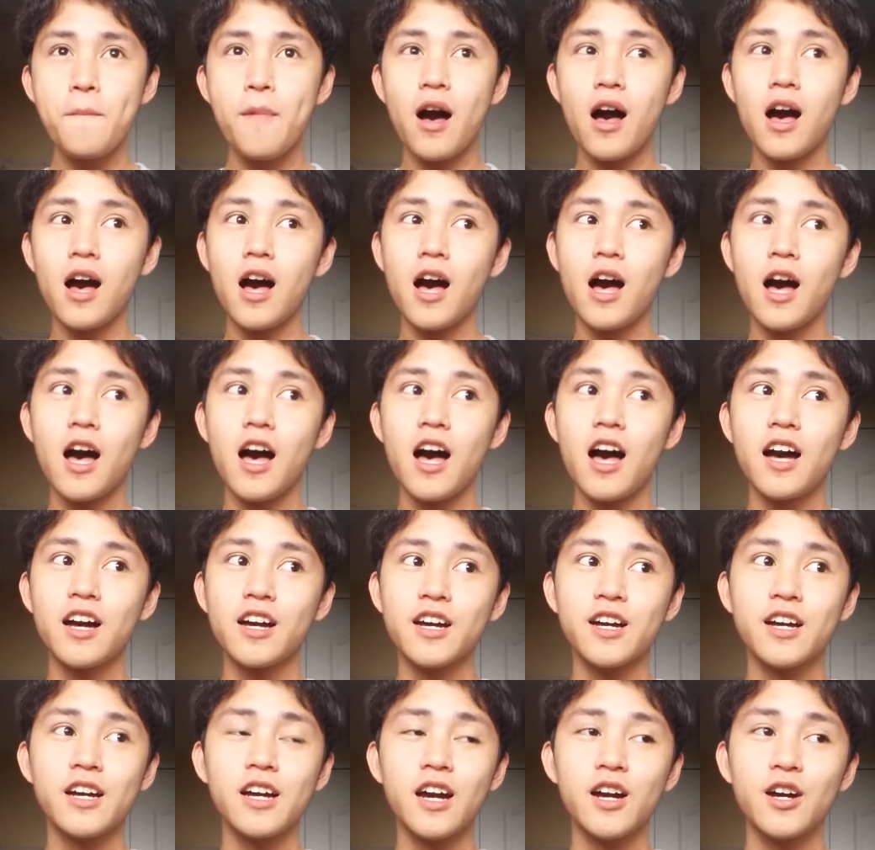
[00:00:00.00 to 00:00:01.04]
uh, a,
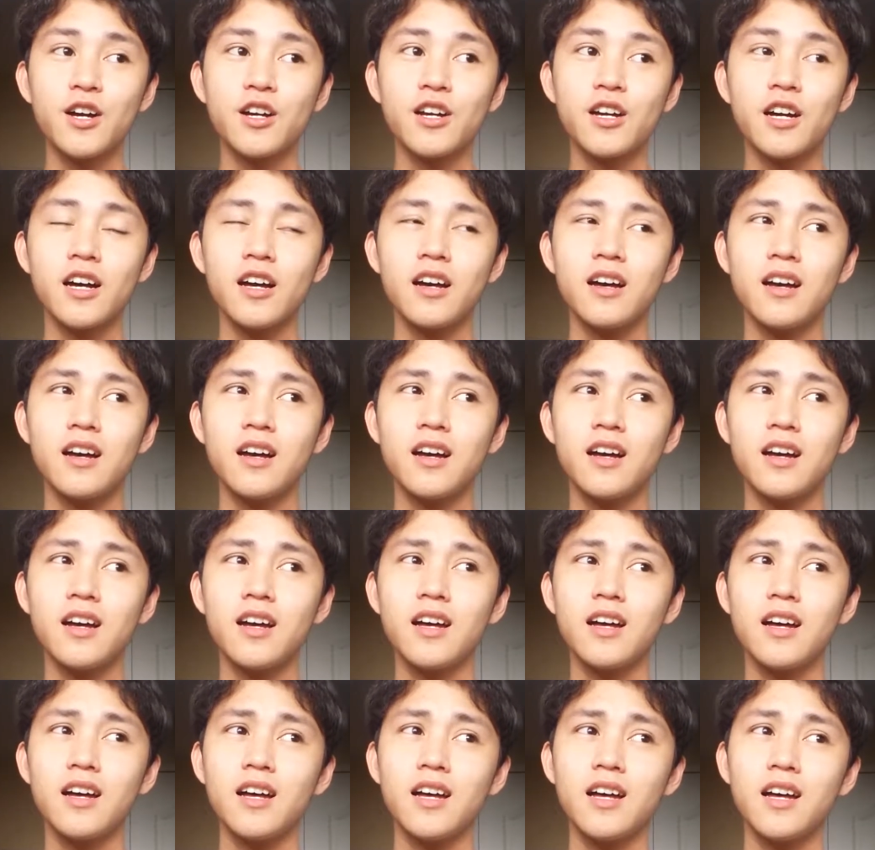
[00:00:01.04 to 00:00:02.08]
a,
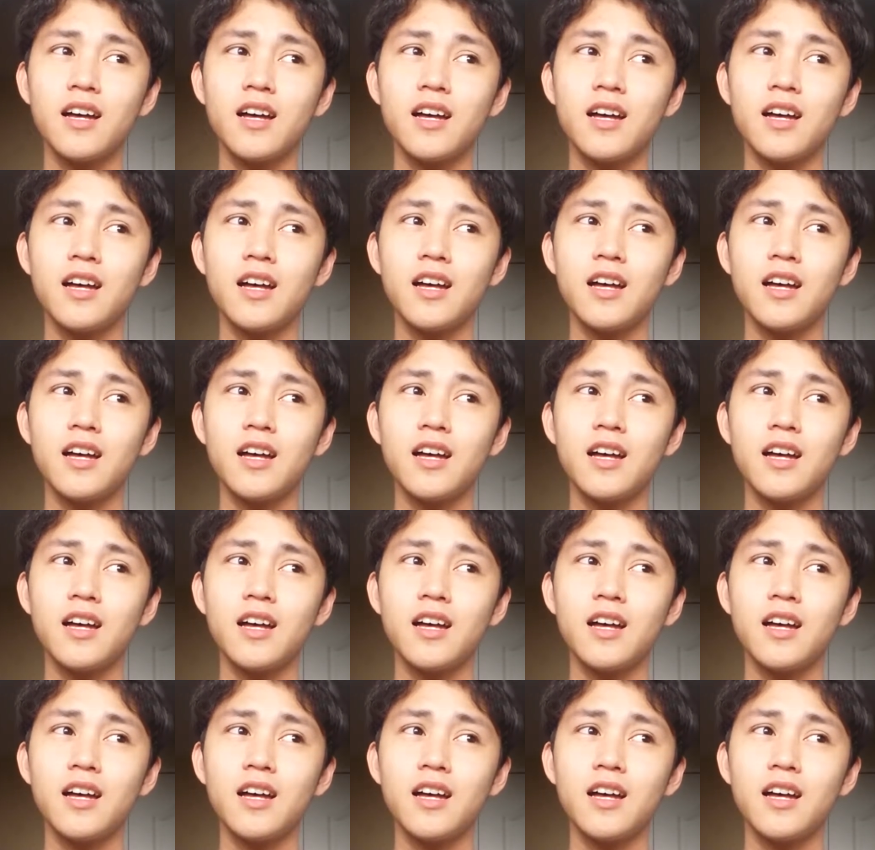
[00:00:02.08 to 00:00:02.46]
a,